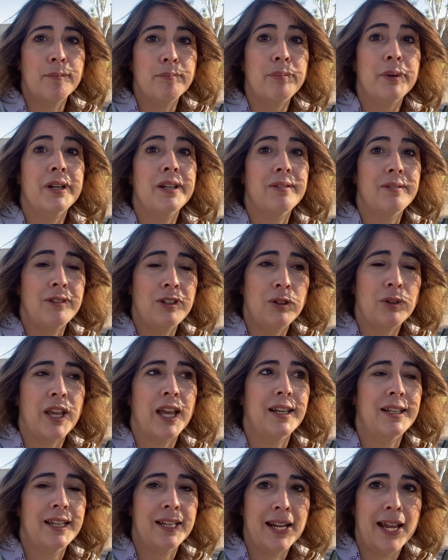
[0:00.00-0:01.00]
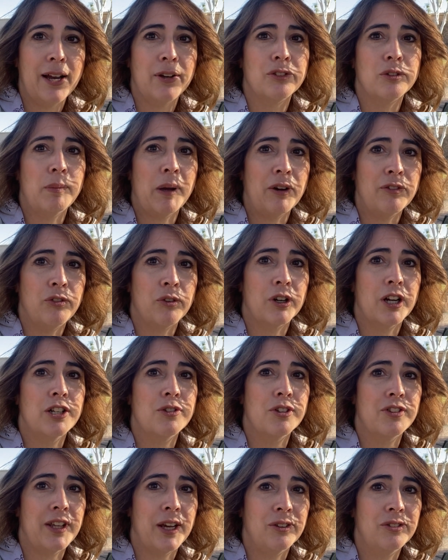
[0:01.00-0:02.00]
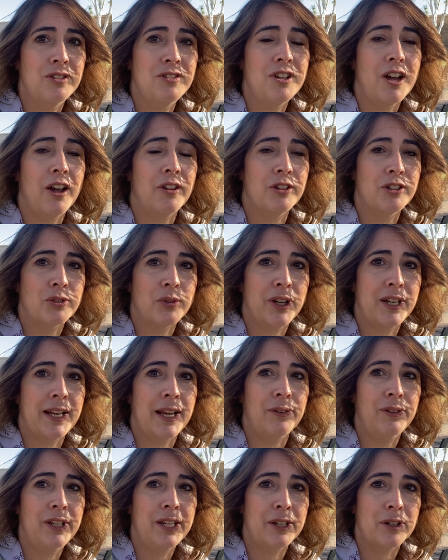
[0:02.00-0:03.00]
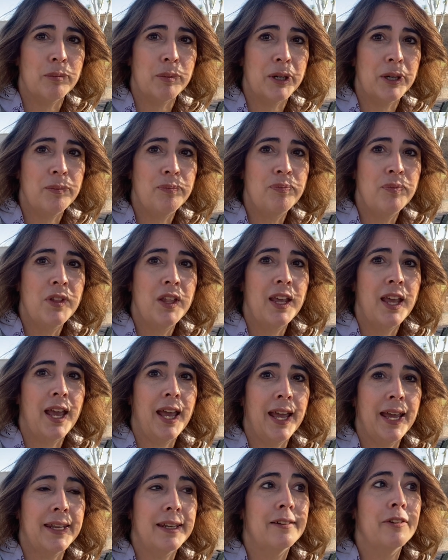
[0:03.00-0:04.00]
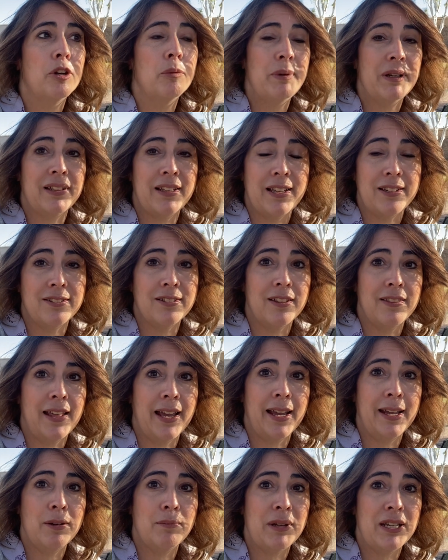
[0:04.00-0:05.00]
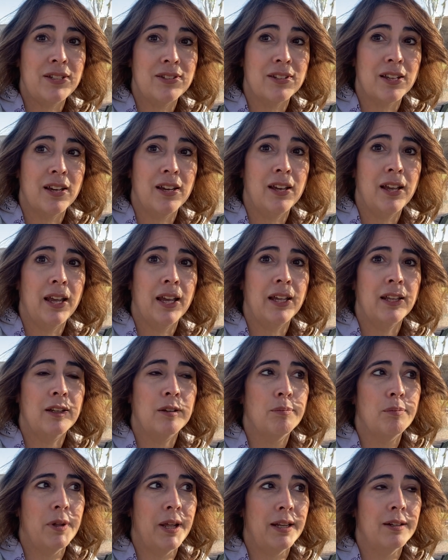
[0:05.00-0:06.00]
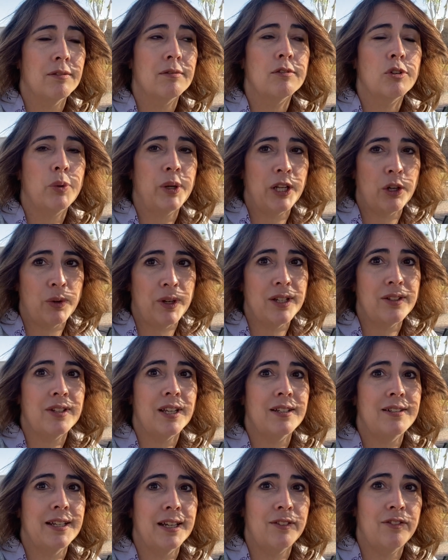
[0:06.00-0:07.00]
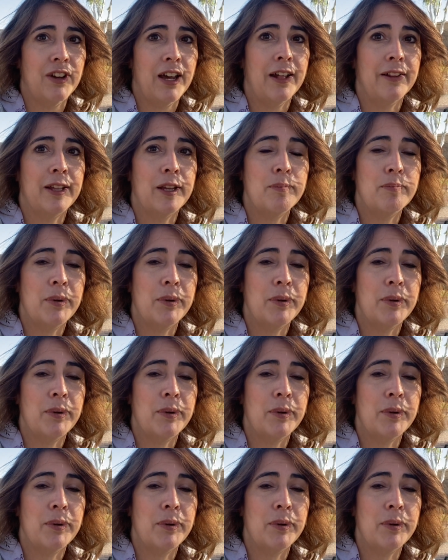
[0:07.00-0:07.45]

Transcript: But you can get a house about $400,000 right now in Gilbert, and a little bit less than that in Mesa and Queen Creek, Santan Valley.